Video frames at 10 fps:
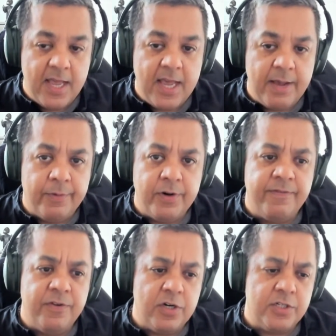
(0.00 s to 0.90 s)
Uh, we're going
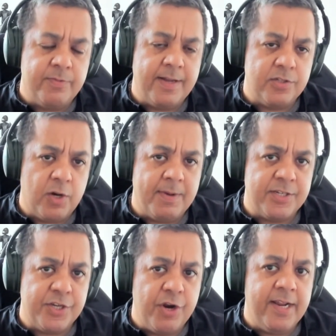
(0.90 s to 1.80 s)
to focus about talk
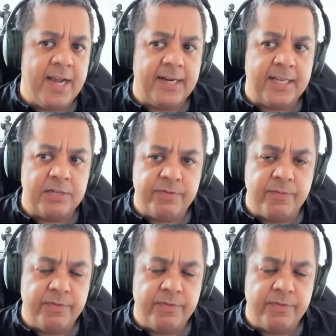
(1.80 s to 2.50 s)
about security guidelines.